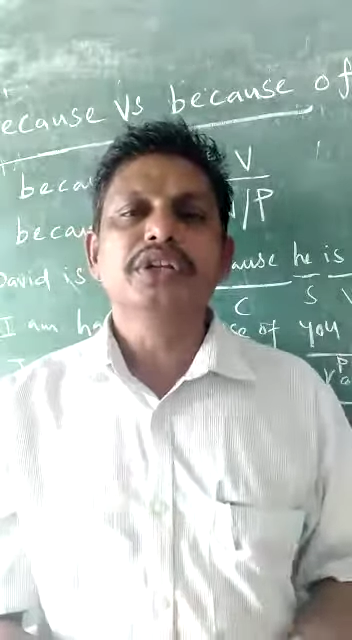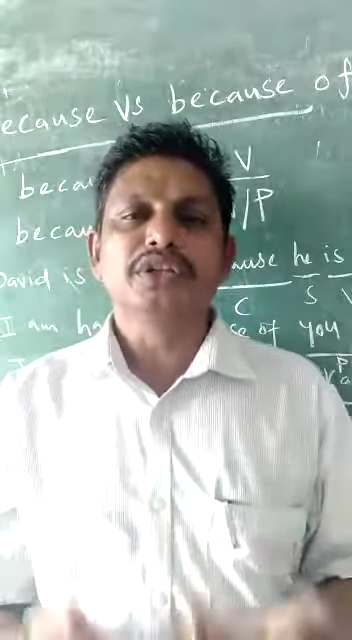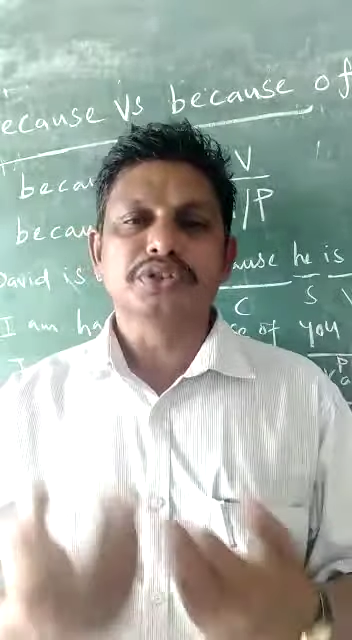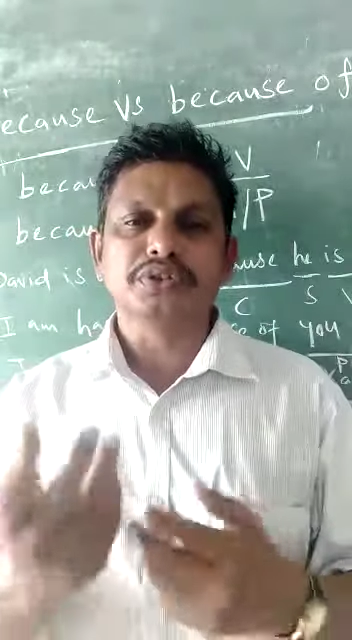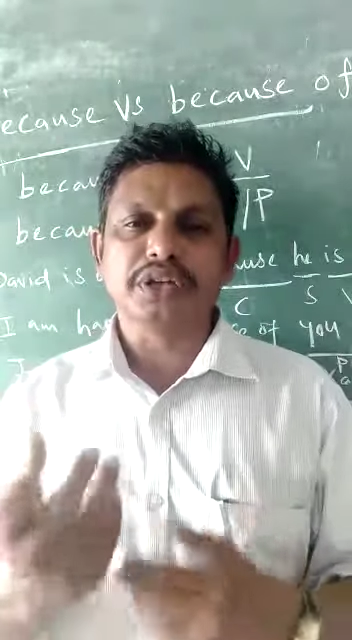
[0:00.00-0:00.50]

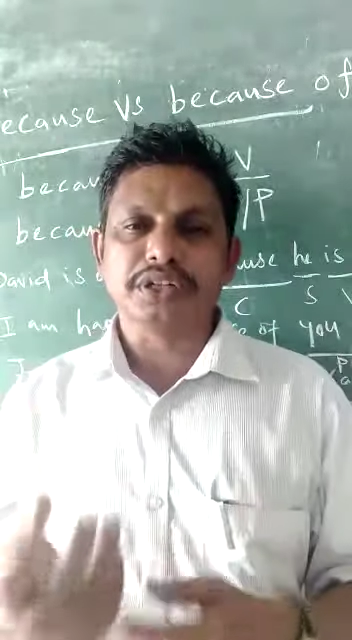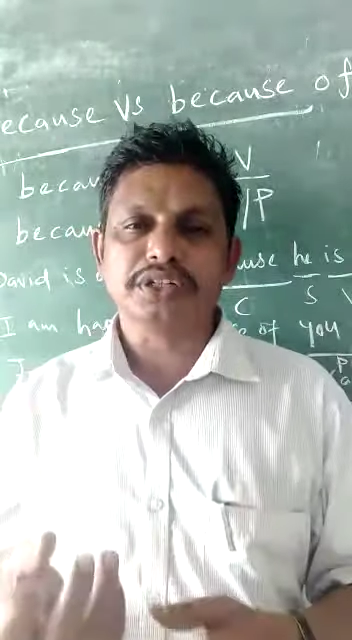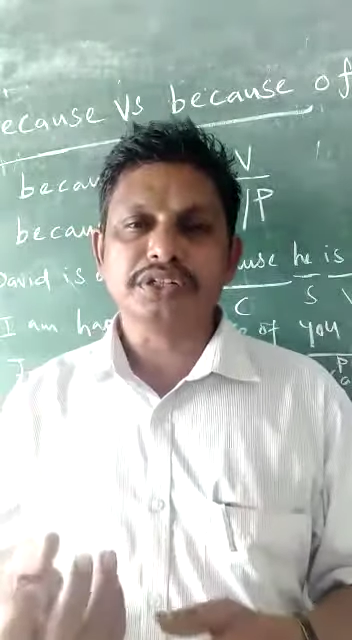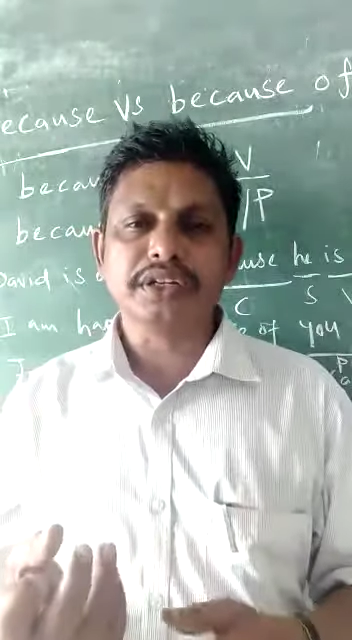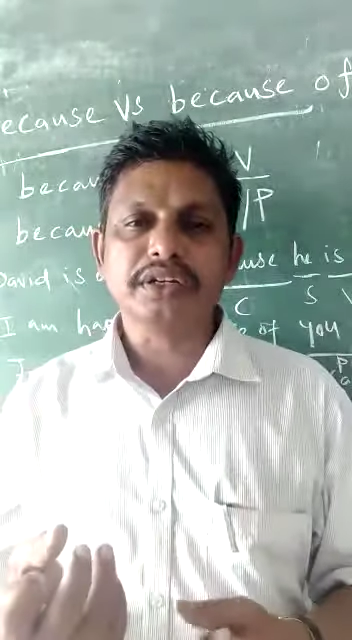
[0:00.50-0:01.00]
you should
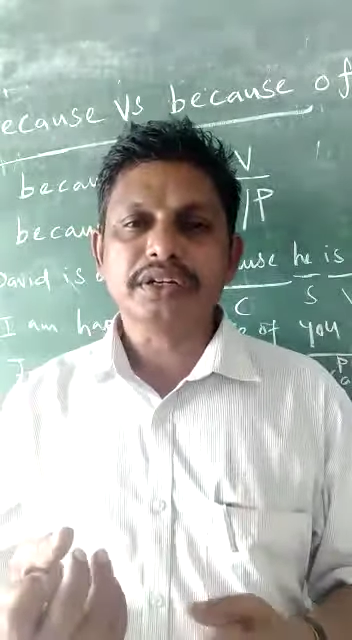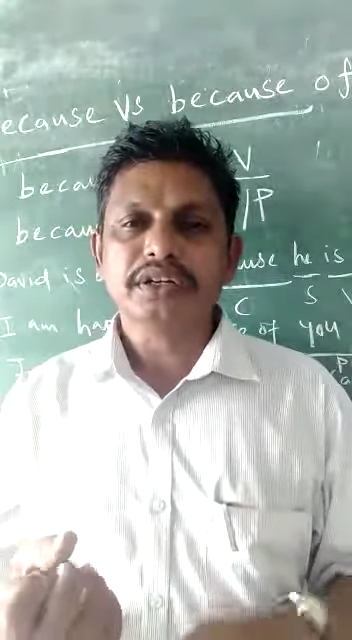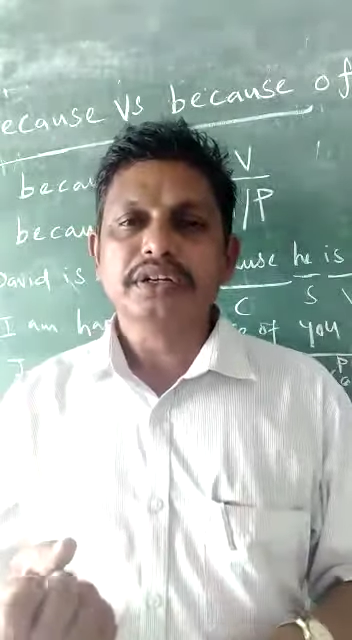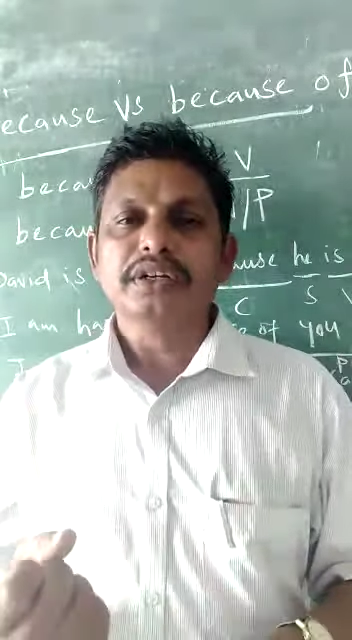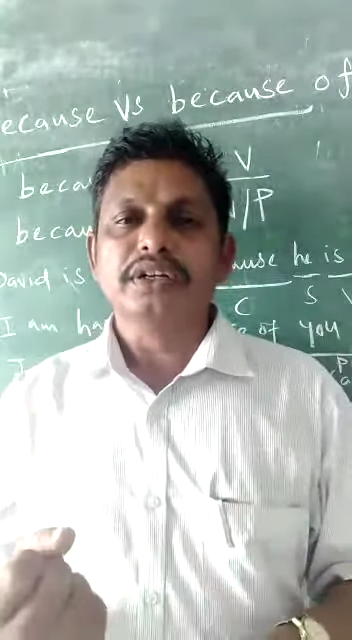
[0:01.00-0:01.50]
understand
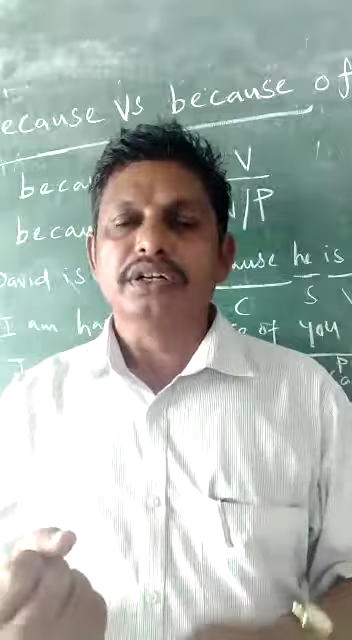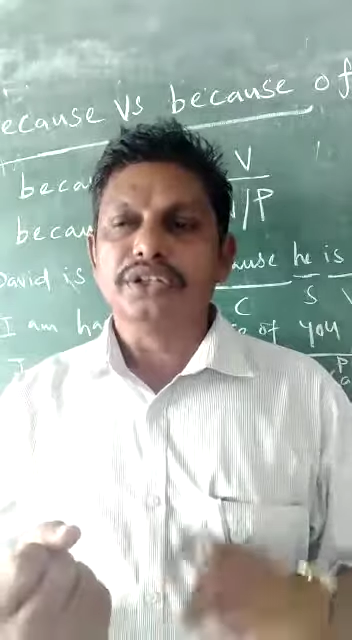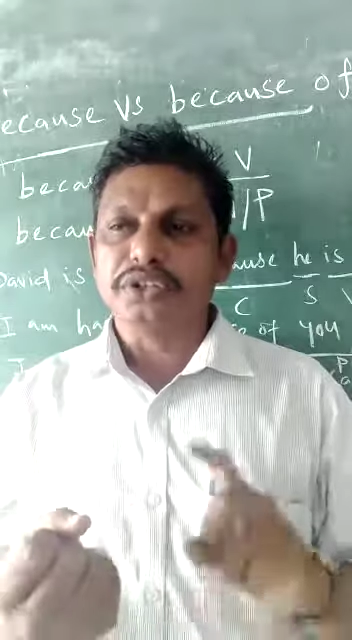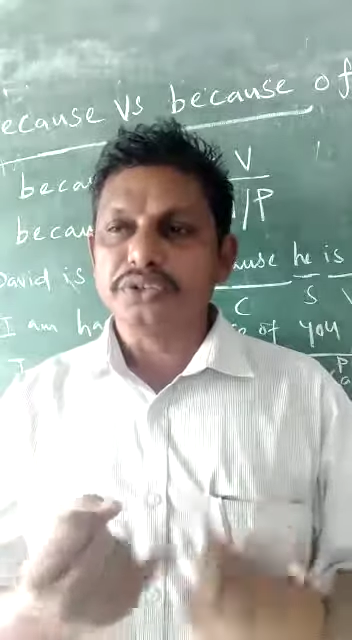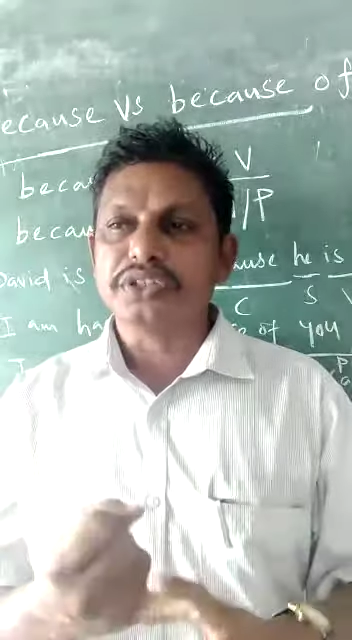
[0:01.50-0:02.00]

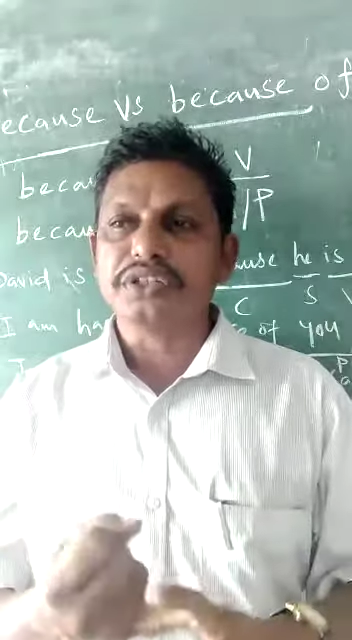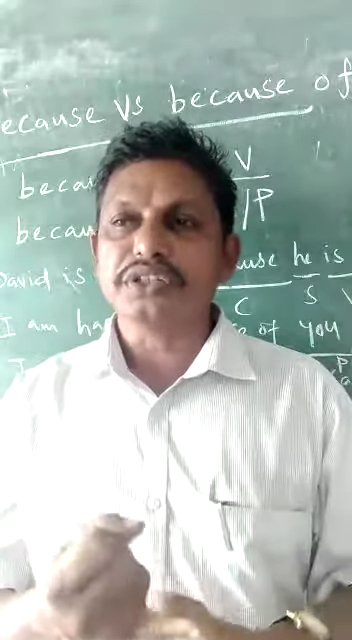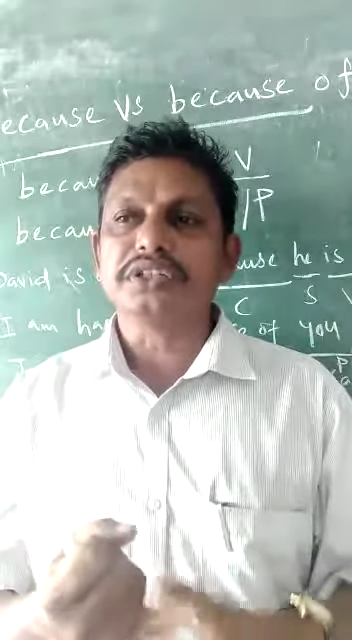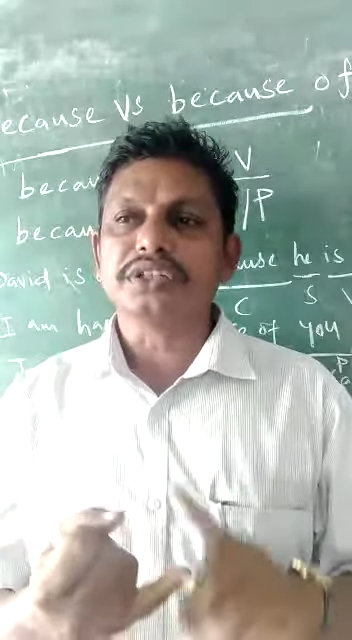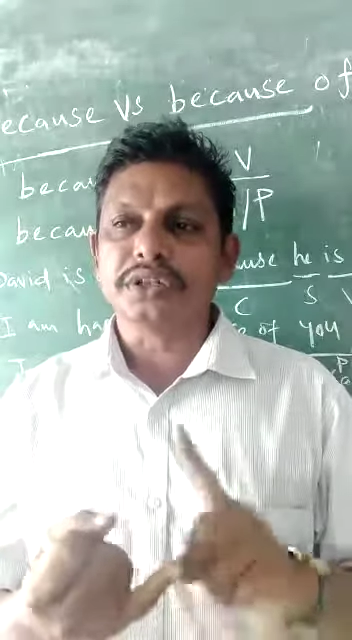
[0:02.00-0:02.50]
the
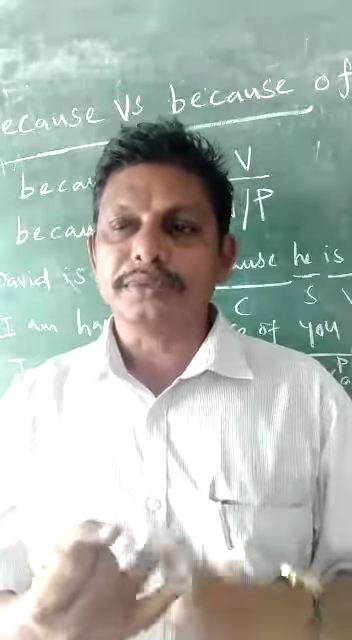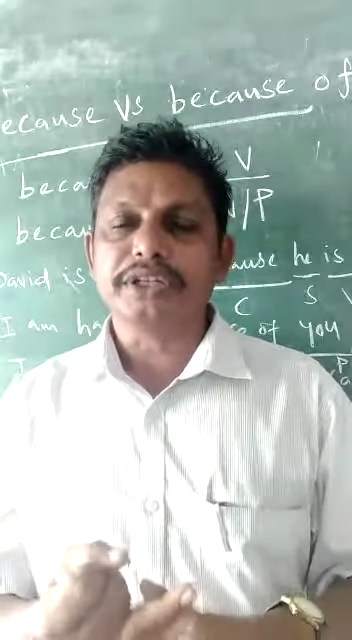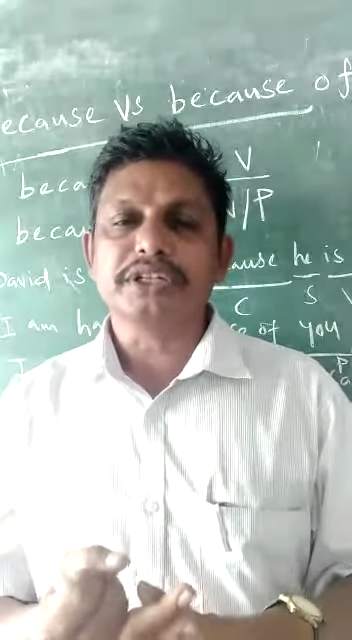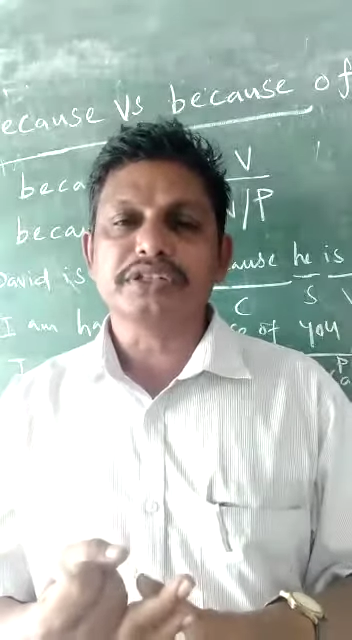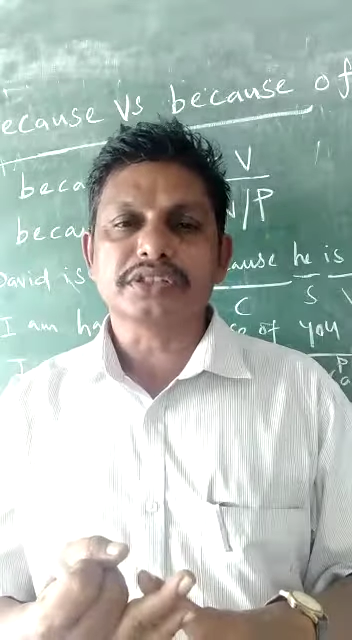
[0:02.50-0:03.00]
usages and
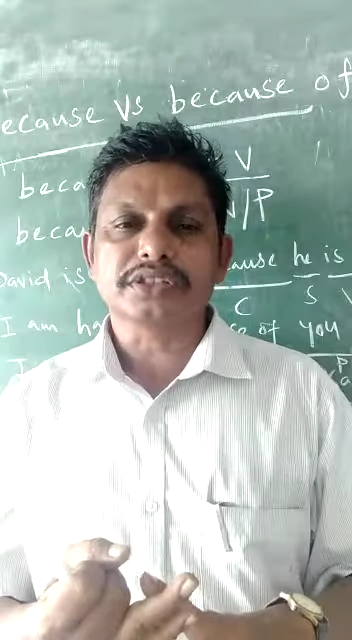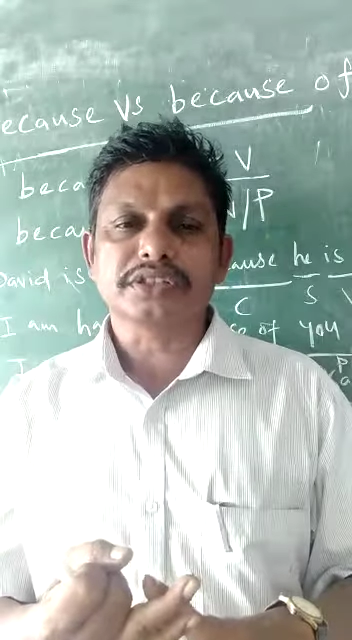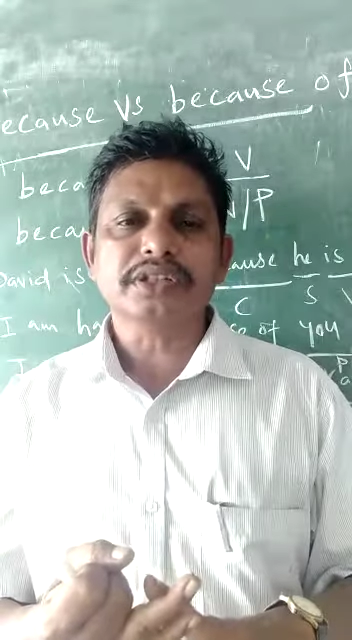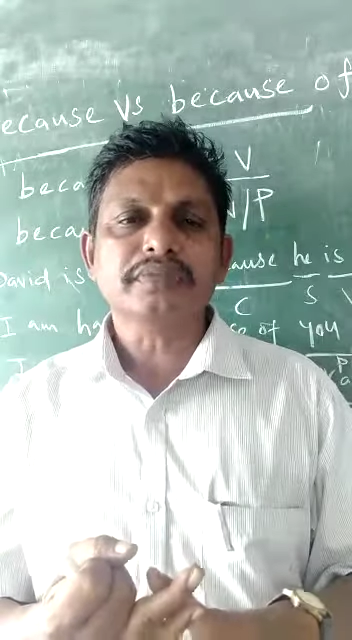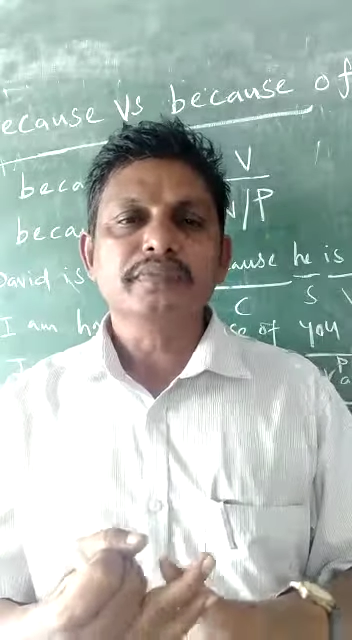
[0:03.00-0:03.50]
grammatical structure.